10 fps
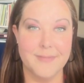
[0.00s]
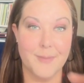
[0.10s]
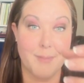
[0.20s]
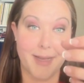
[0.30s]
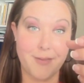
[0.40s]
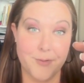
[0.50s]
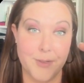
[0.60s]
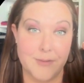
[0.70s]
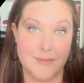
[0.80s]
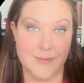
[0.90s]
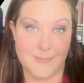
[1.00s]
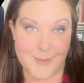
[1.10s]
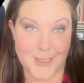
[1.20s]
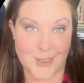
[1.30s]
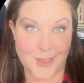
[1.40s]
my throat was
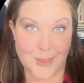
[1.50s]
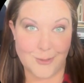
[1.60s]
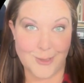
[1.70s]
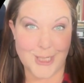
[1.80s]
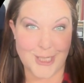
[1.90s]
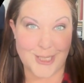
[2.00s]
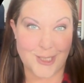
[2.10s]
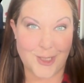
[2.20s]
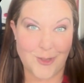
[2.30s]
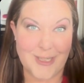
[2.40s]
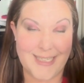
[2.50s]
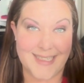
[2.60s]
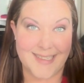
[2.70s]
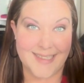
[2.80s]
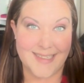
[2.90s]
so constricted.